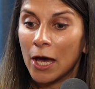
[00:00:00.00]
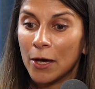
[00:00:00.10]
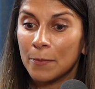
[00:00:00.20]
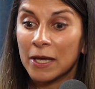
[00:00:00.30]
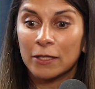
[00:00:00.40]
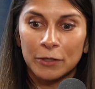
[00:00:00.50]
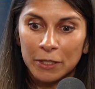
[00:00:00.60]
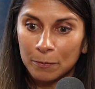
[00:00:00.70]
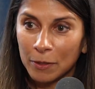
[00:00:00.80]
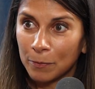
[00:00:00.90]
And
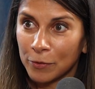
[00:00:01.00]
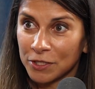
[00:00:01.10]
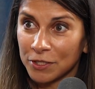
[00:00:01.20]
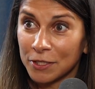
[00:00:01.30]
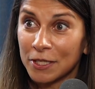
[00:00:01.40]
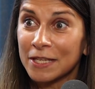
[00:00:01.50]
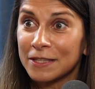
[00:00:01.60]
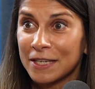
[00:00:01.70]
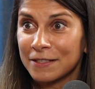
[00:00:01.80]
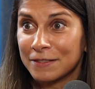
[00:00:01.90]
looking at blood pressure. So
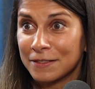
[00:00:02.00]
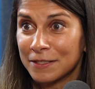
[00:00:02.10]
they're